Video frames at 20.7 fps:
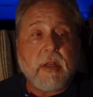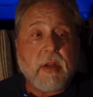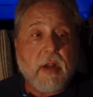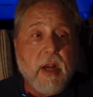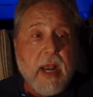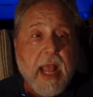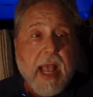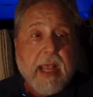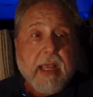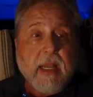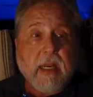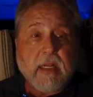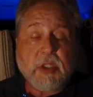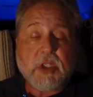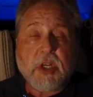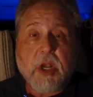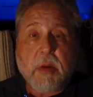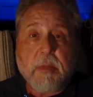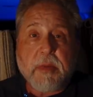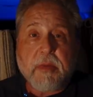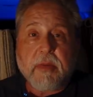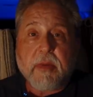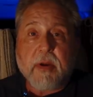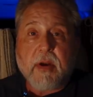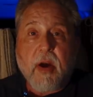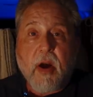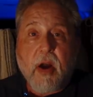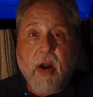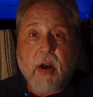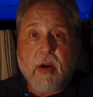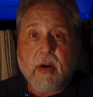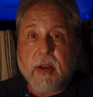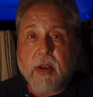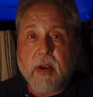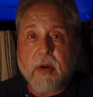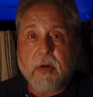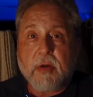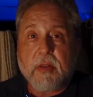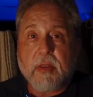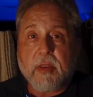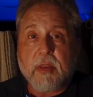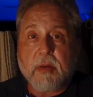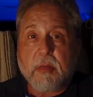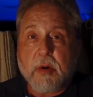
You're not going to jump in the car and go to the